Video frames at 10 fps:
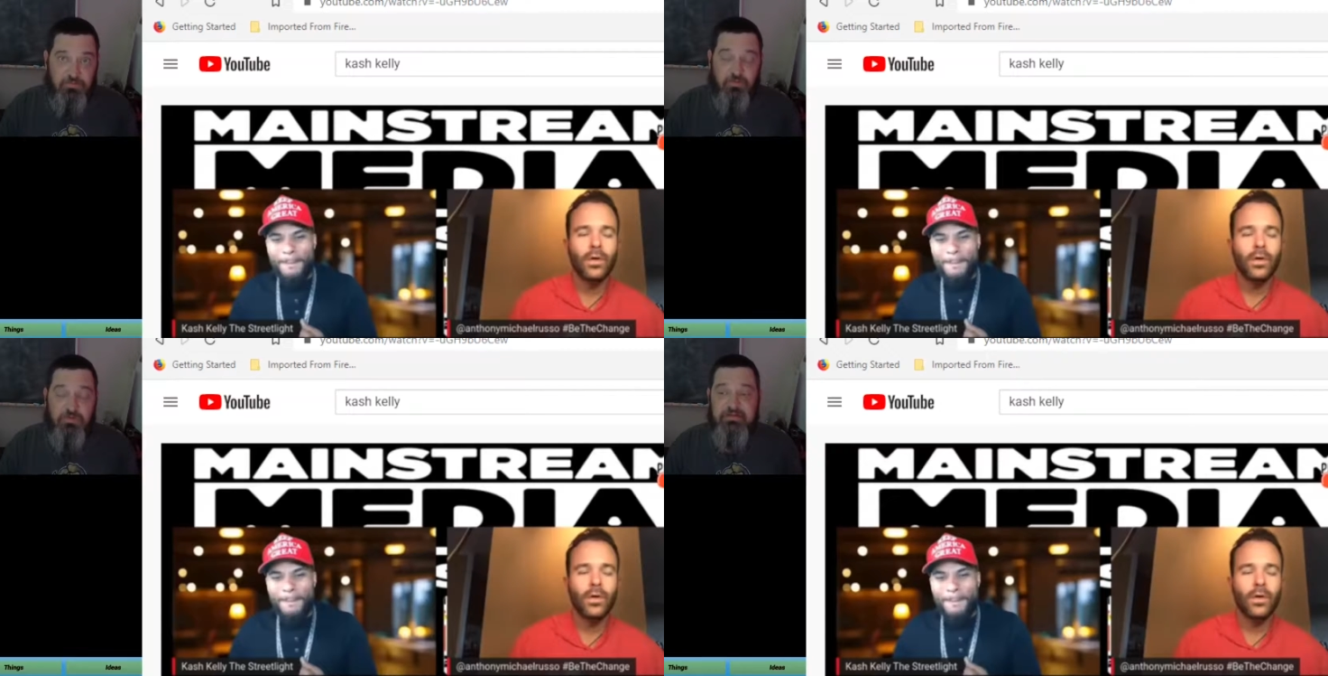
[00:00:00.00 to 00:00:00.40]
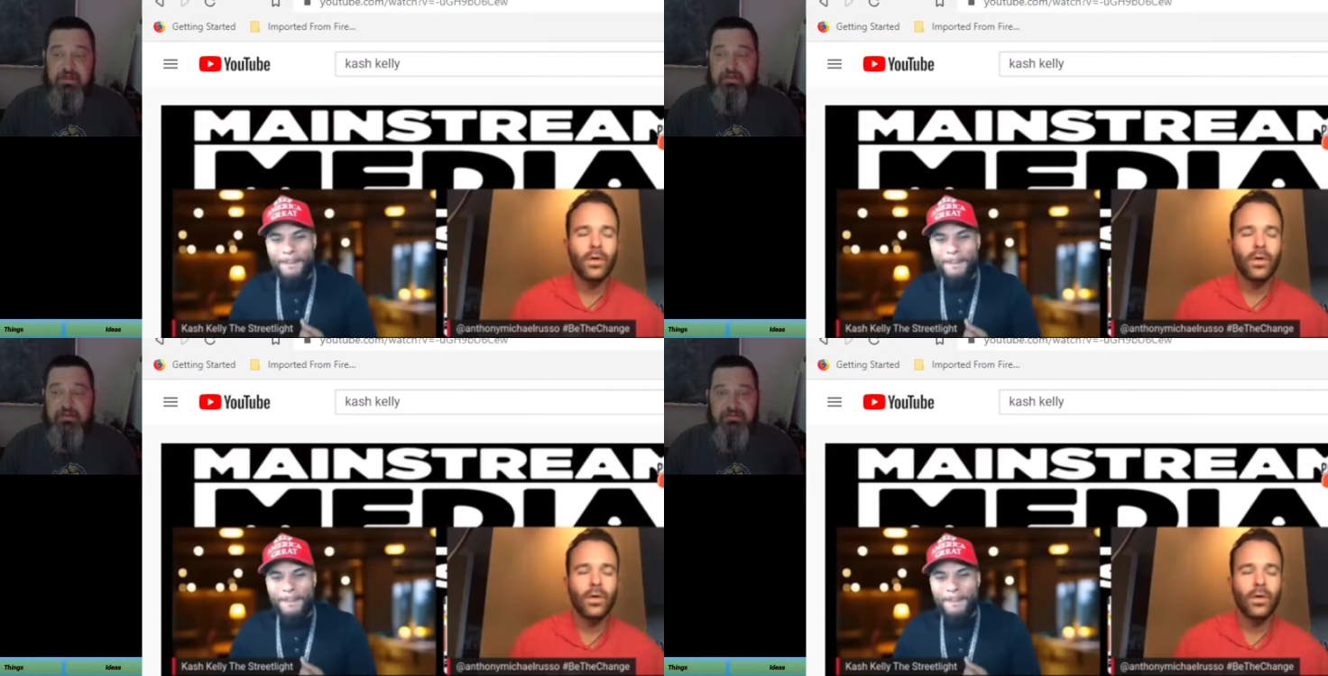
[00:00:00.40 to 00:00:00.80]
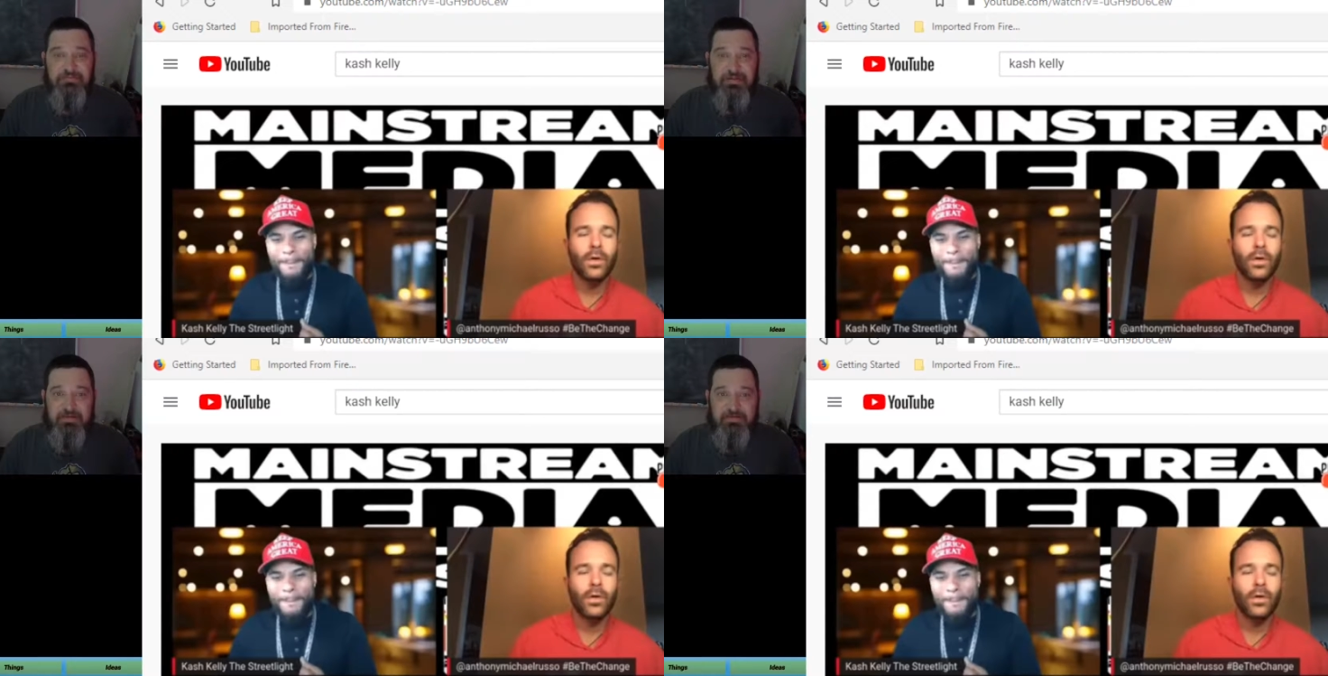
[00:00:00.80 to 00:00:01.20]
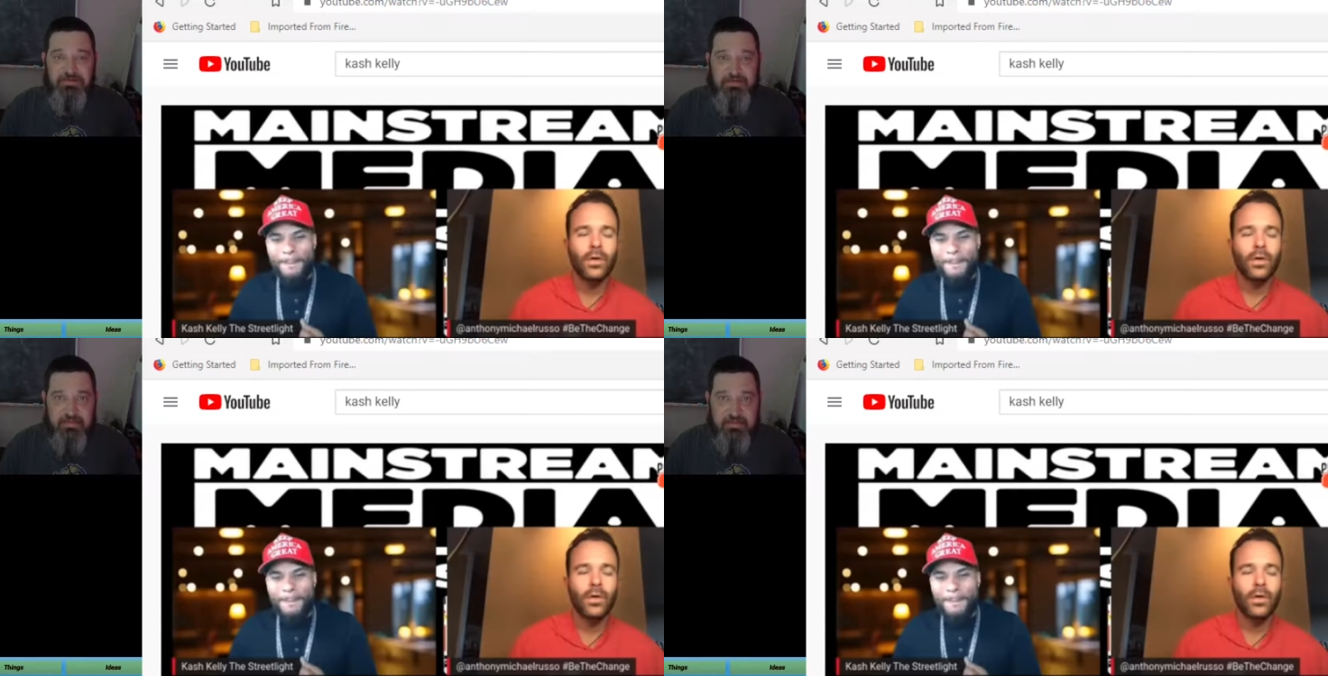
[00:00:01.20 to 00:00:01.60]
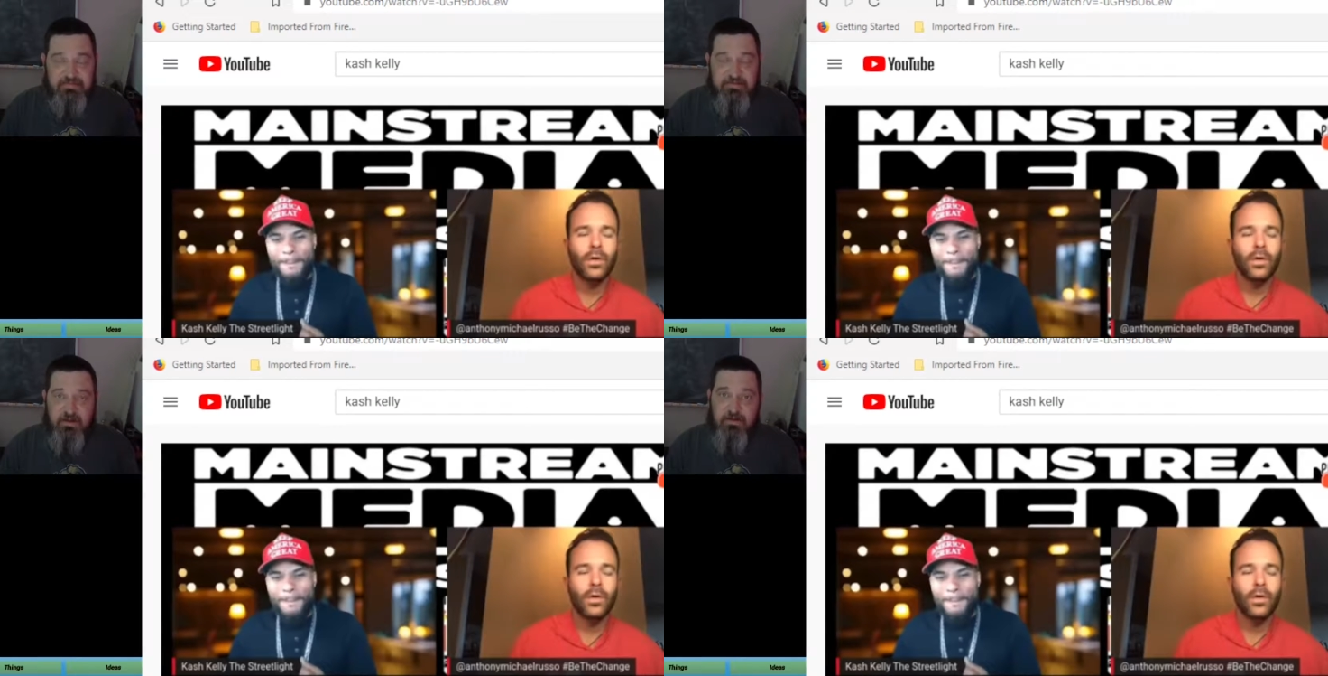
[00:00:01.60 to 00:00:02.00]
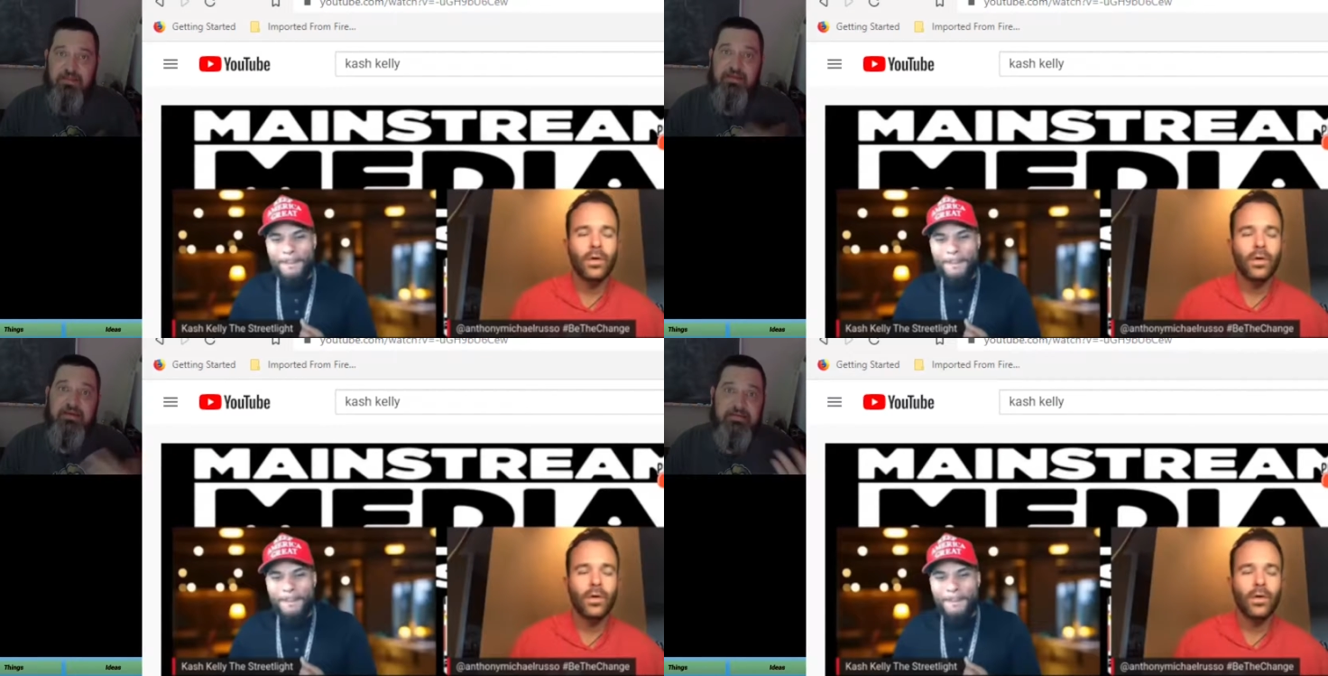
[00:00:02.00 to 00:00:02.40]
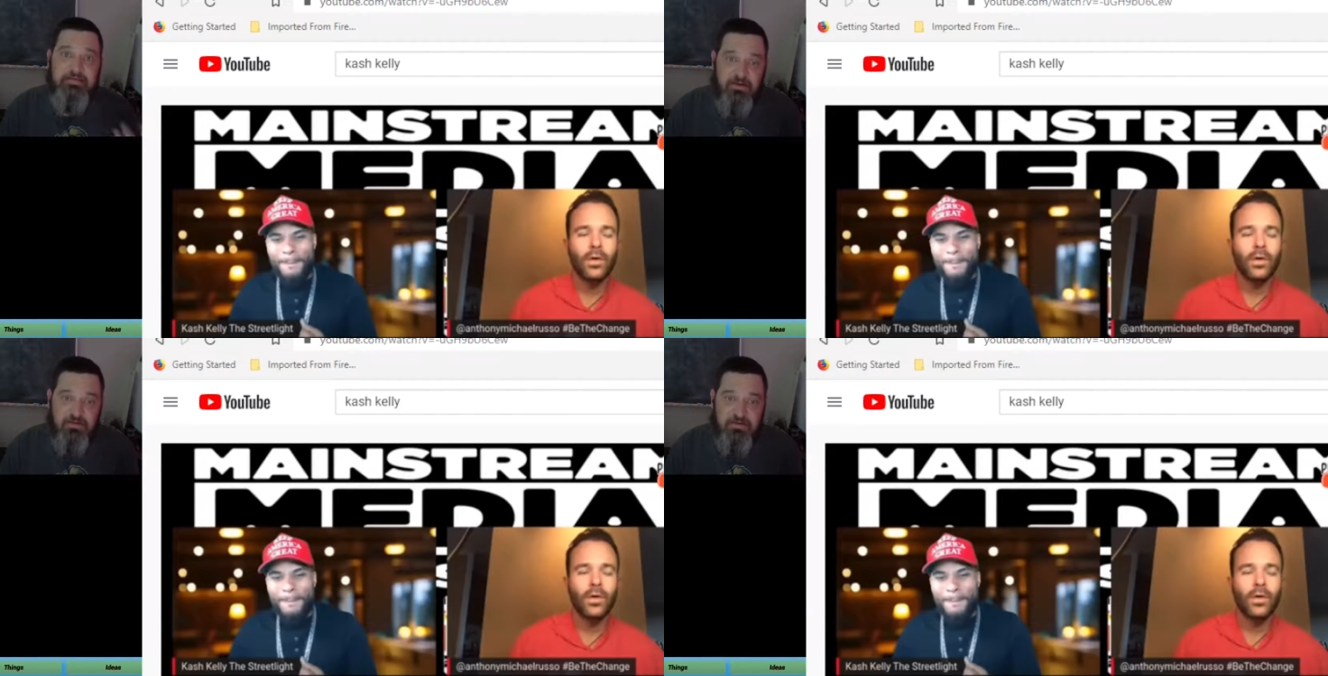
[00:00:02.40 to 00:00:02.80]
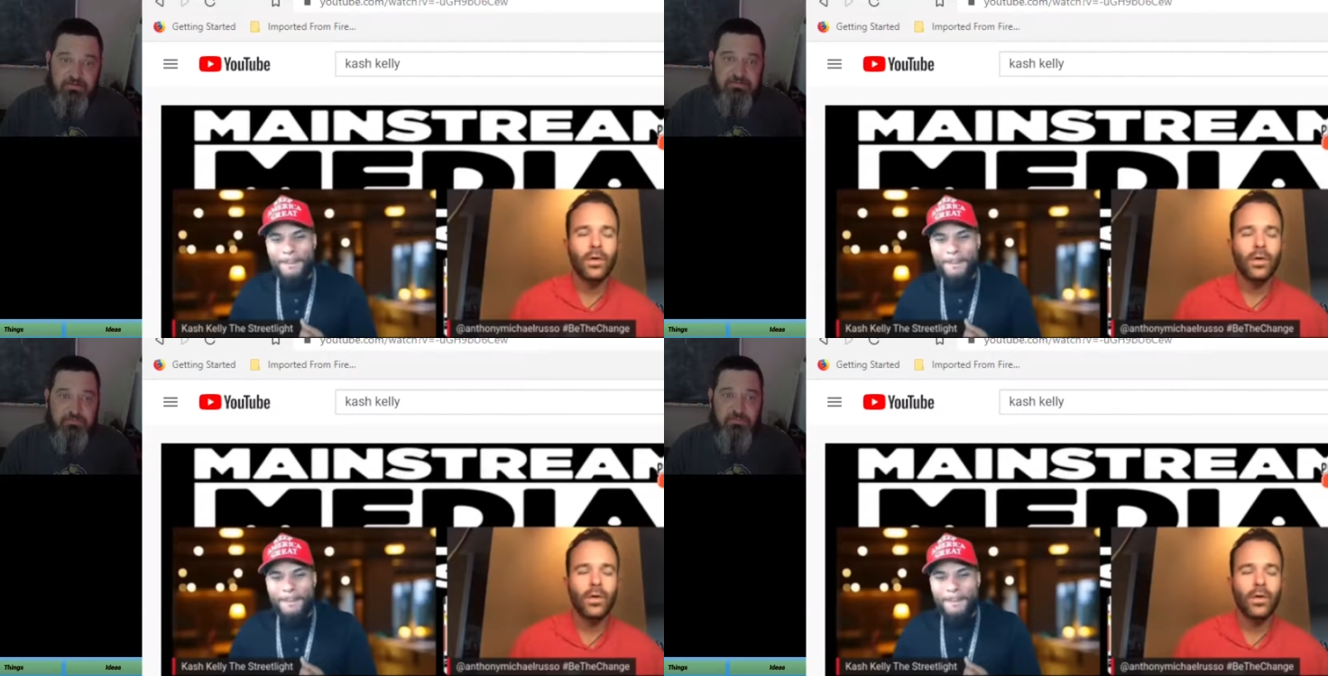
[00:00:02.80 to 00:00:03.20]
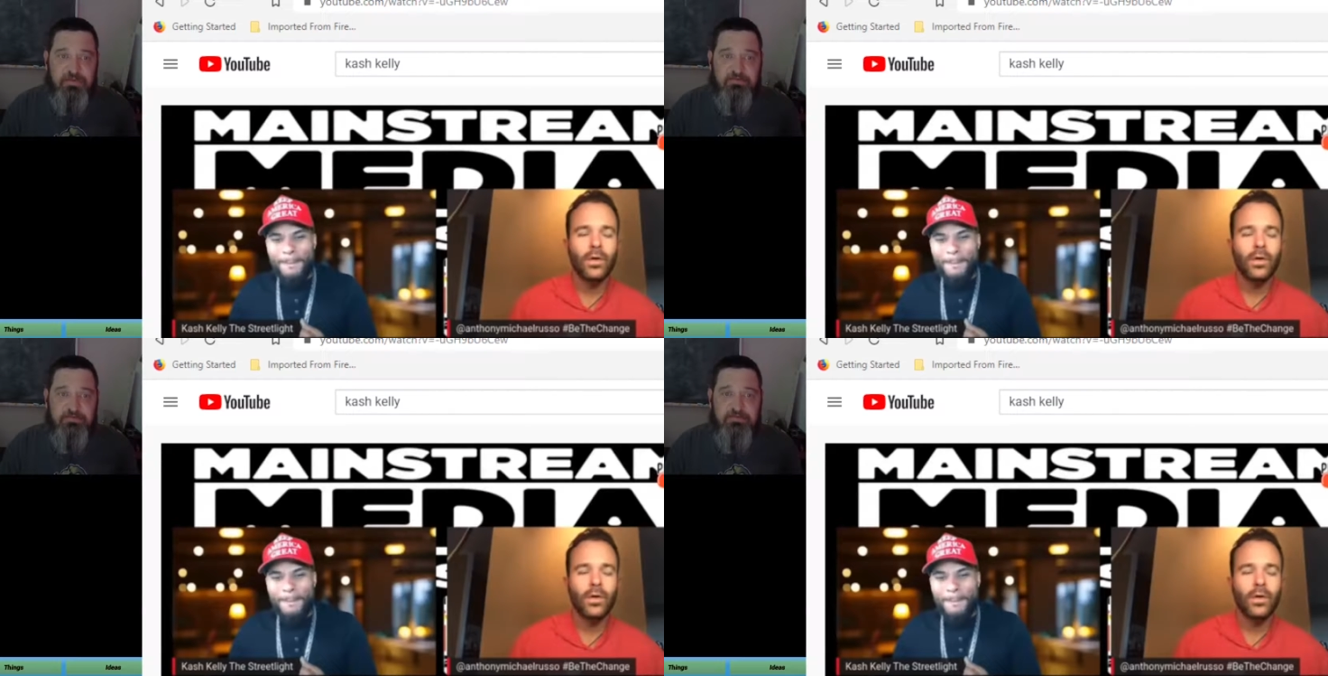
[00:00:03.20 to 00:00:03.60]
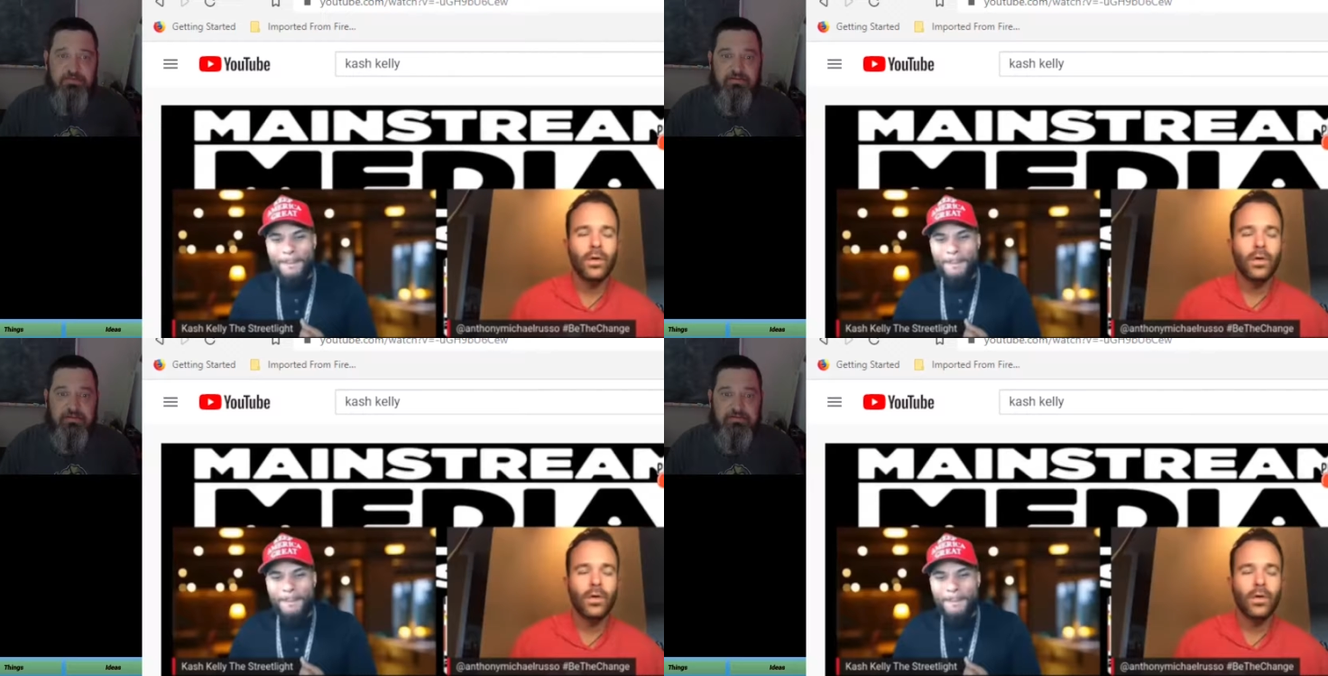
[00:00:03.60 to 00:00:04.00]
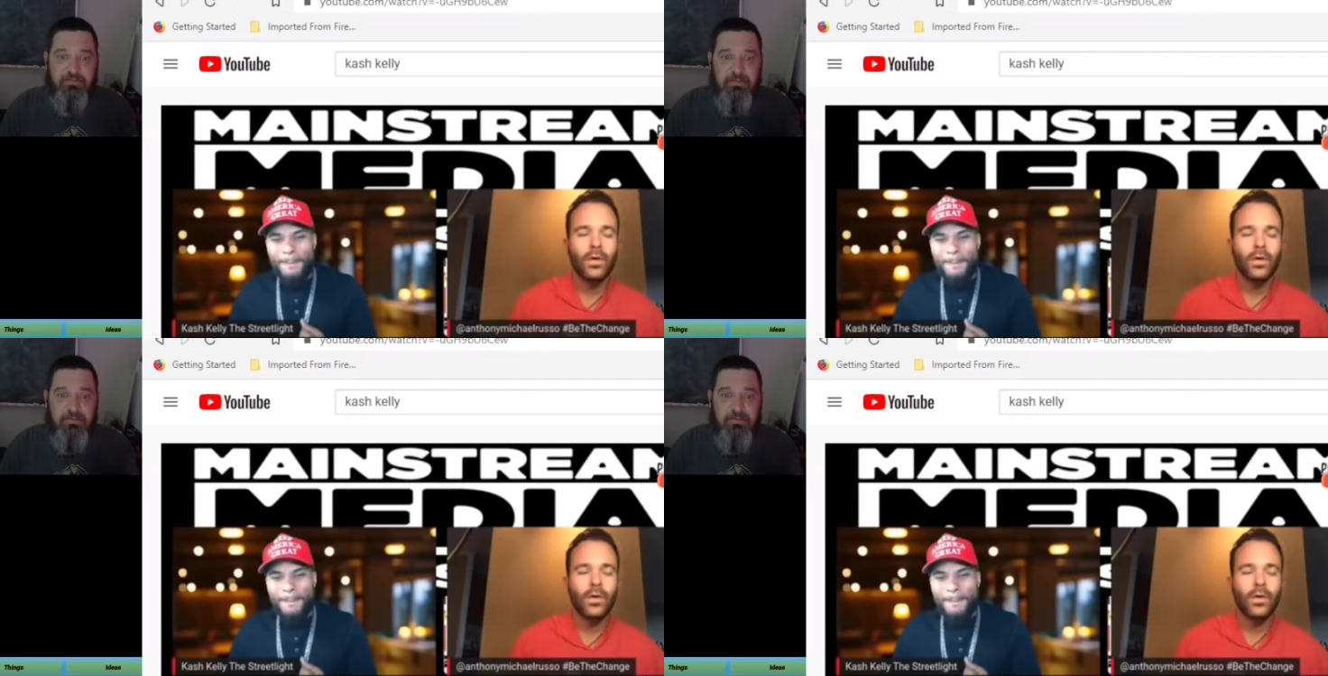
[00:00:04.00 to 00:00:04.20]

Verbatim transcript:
Speaker 1: towards ideas, but he's just getting started and he's talking on someone else. So let's see